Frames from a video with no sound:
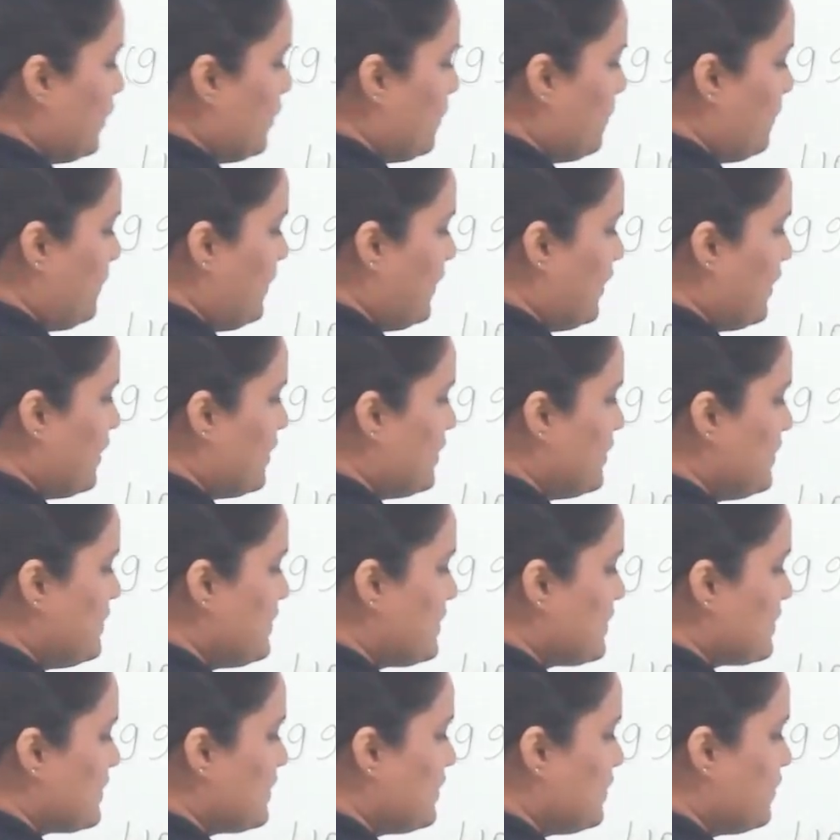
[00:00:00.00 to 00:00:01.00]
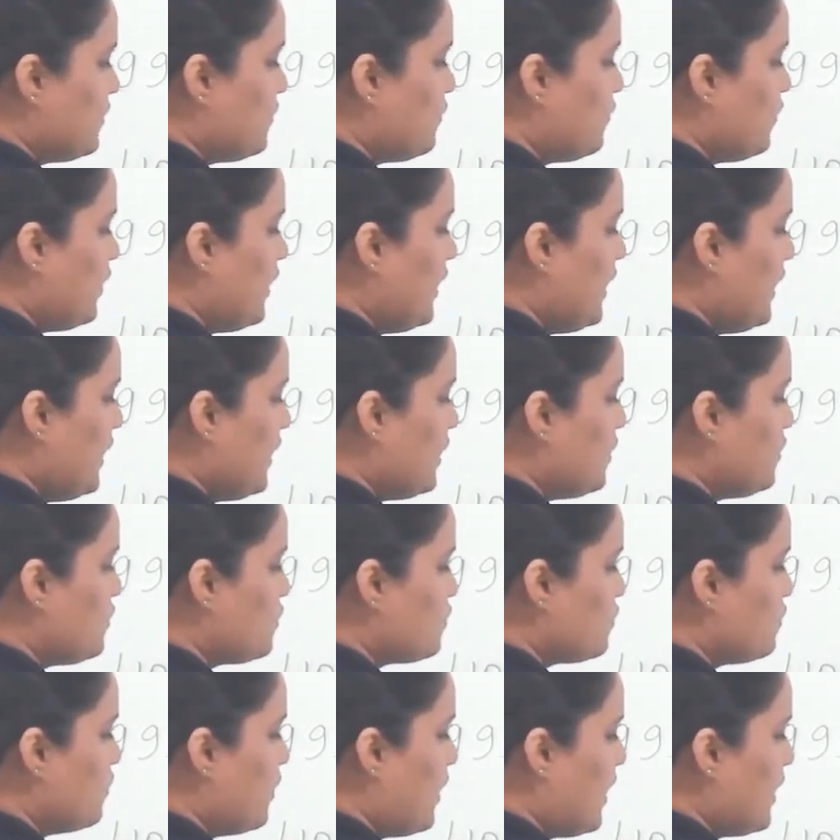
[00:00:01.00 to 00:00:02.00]
plus 3
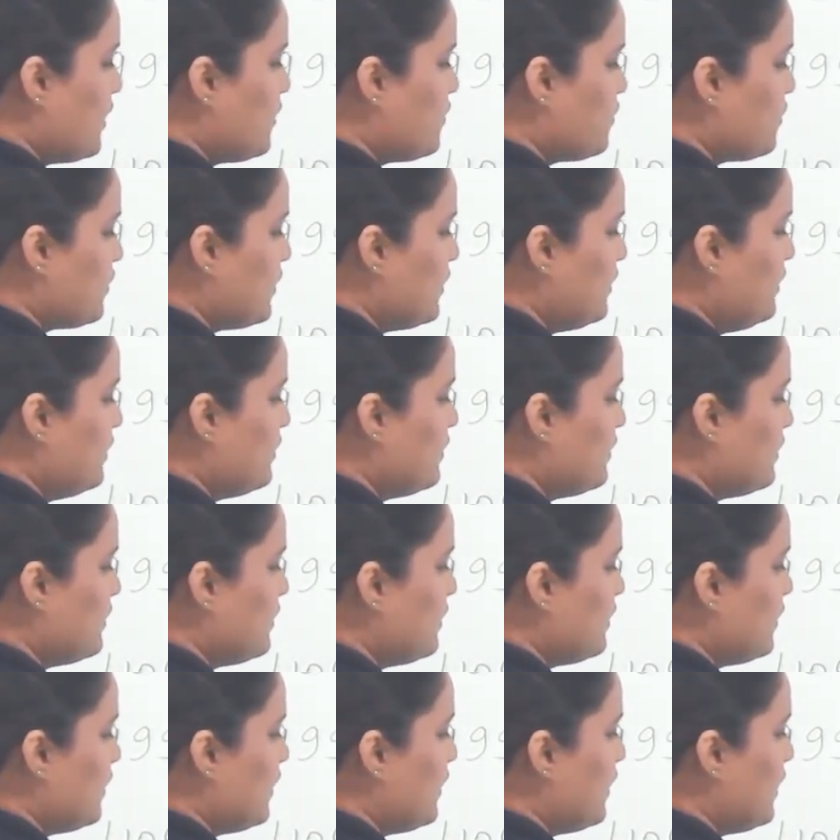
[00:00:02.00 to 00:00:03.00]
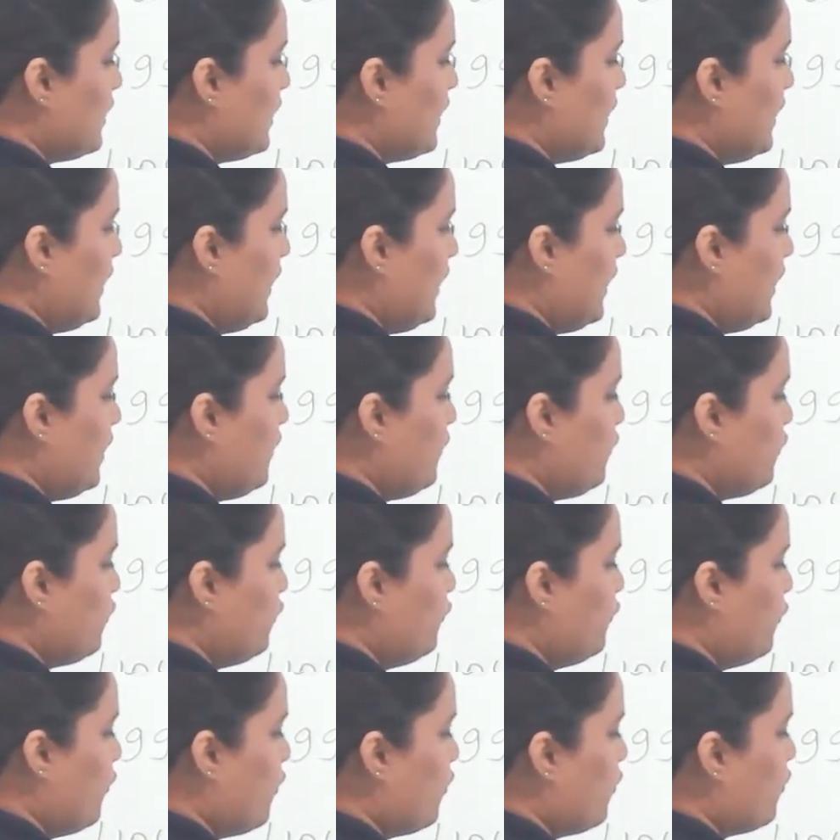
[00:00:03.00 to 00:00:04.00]
into 100 into
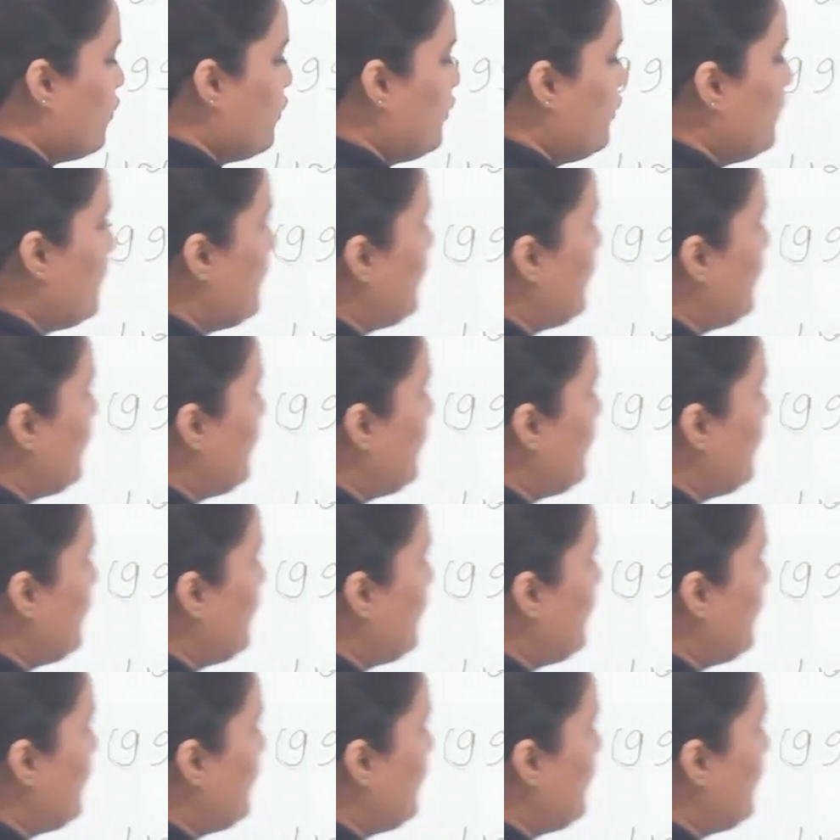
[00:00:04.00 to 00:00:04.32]
4